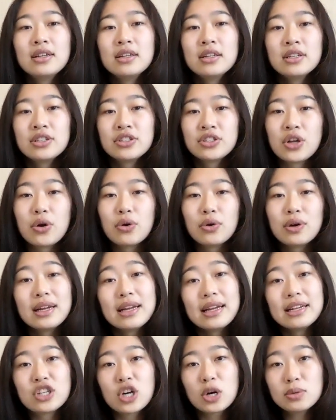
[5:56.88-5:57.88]
So
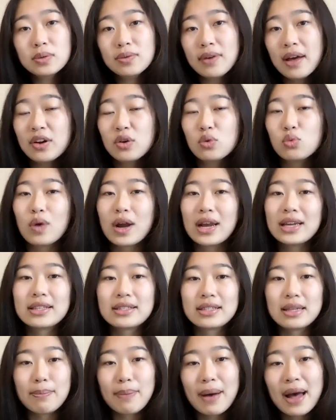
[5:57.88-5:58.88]
in terms of how to weigh this
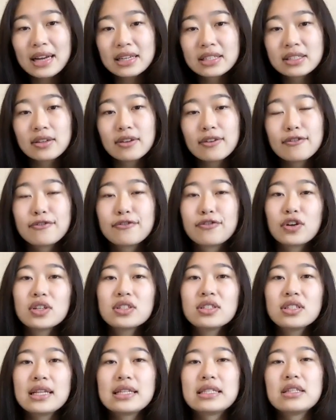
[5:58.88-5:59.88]
impact,
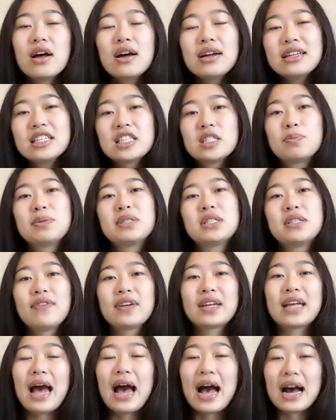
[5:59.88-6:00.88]
first, it's not any
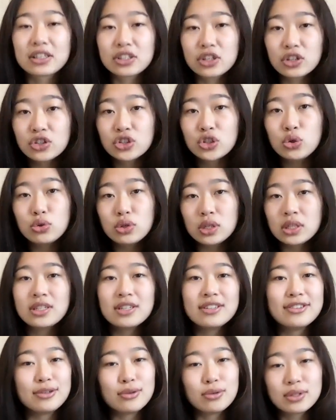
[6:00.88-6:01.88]
specific actor choosing to
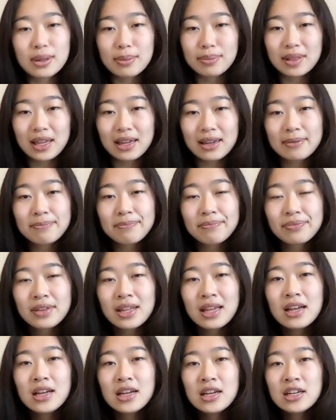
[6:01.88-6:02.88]
do something.
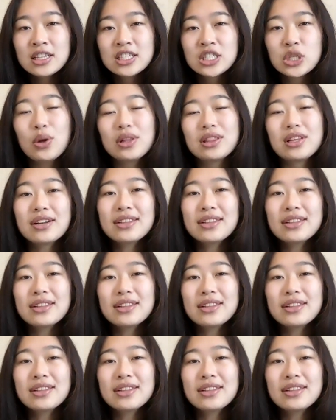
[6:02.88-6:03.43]
So a lot of